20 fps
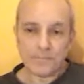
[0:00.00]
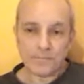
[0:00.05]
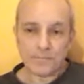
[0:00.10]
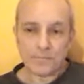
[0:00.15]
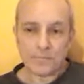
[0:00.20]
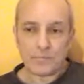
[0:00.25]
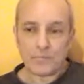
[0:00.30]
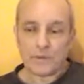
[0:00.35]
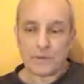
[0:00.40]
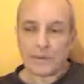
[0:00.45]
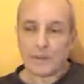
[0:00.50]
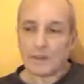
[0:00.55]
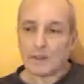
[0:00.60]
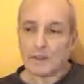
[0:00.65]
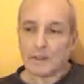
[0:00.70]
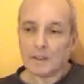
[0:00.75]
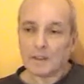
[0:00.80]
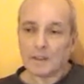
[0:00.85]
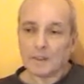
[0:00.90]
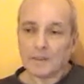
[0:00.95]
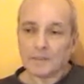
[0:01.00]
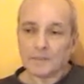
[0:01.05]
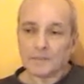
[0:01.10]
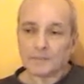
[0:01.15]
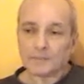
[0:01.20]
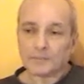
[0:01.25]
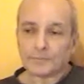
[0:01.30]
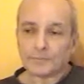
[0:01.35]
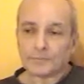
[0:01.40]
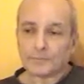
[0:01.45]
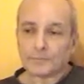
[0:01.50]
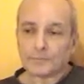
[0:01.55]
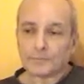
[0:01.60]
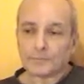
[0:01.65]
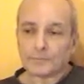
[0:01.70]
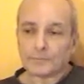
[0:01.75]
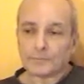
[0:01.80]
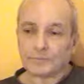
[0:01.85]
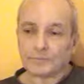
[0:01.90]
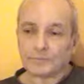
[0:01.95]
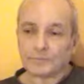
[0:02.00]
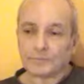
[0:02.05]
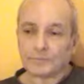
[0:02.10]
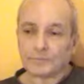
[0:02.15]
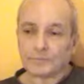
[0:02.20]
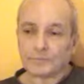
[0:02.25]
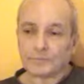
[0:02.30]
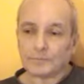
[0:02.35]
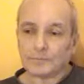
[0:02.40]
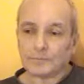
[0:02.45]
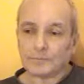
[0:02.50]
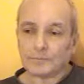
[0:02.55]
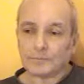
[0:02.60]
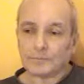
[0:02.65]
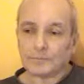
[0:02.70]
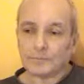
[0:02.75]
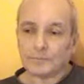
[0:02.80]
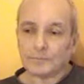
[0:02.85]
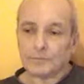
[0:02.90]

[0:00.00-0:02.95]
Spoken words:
Nothing is said.